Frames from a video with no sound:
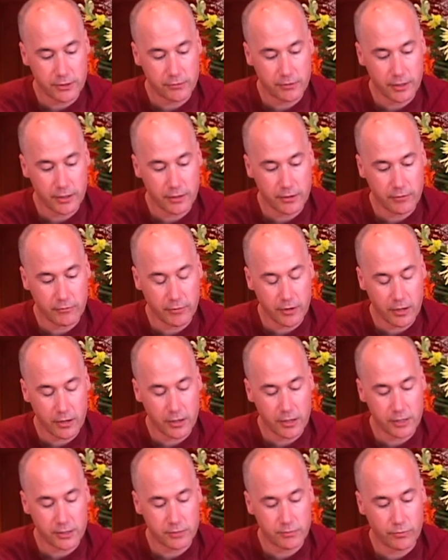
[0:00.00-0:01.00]

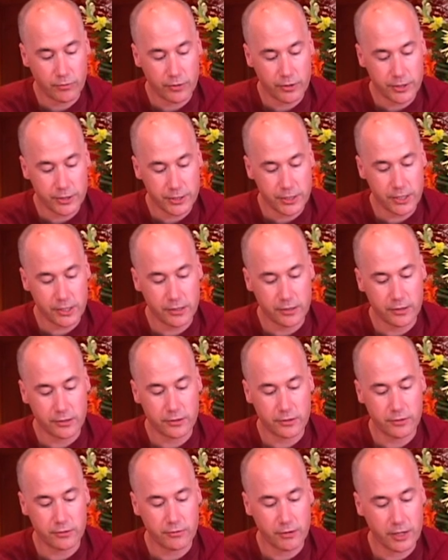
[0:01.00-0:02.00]
bodhicitta
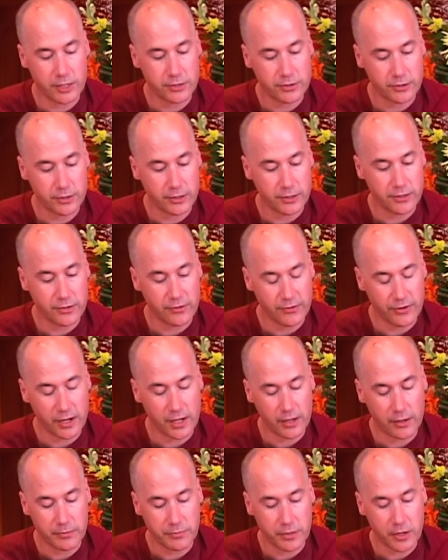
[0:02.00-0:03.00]
to gradually
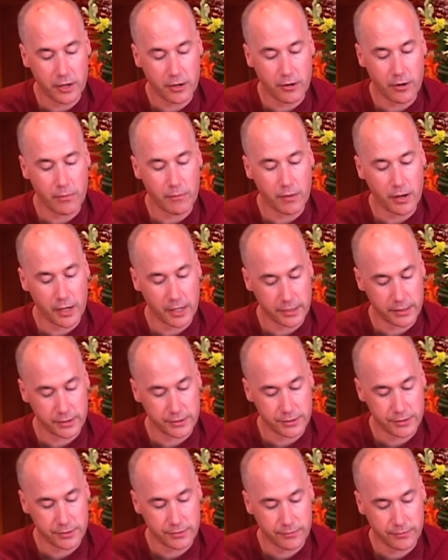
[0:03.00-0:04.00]
develop in our
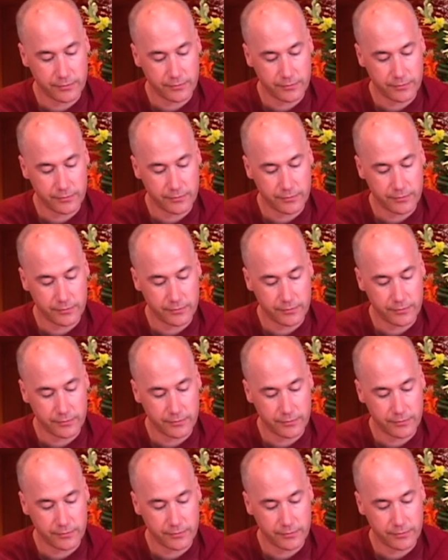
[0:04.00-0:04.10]
minds.